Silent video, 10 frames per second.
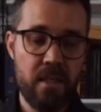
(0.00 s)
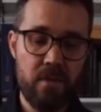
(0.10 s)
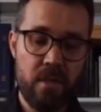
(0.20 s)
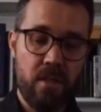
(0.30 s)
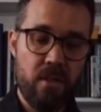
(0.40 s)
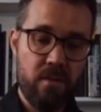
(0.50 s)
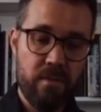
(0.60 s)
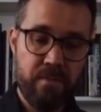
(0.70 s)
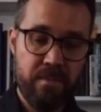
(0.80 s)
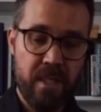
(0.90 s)
Now, along
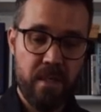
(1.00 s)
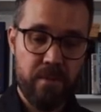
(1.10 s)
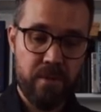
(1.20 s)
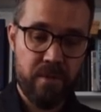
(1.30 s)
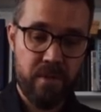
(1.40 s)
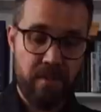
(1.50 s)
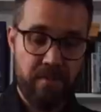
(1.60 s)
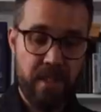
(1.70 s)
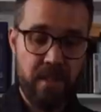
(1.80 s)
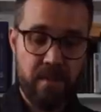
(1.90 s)
with being able to set
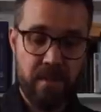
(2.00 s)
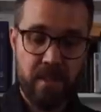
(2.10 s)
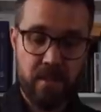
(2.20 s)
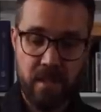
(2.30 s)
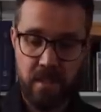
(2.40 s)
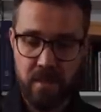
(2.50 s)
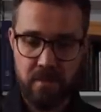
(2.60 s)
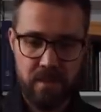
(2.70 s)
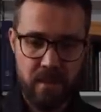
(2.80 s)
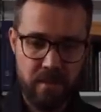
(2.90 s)
fire to things
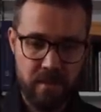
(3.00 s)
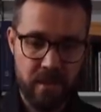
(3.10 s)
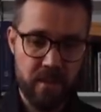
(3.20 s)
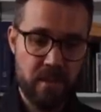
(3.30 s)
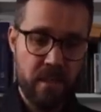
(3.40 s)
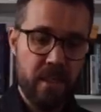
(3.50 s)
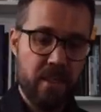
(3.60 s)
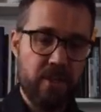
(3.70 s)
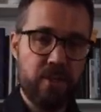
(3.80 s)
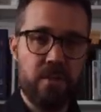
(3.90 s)
and cut things,
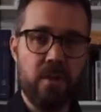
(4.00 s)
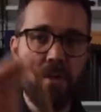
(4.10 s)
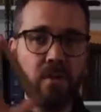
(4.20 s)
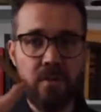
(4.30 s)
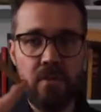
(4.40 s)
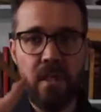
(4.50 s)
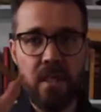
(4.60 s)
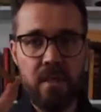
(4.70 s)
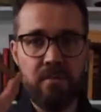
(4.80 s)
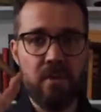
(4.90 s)
you should also
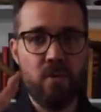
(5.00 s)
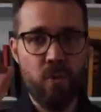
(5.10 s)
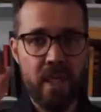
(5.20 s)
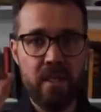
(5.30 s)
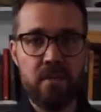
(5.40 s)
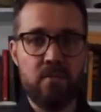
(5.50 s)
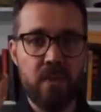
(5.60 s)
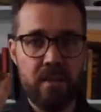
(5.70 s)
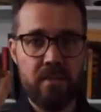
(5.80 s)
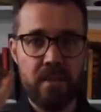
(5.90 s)
have a way to
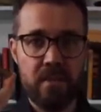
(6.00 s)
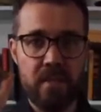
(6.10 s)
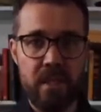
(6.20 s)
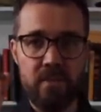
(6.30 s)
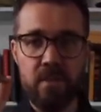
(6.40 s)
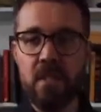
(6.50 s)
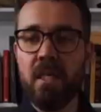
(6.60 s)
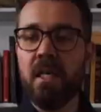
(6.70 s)
write things down.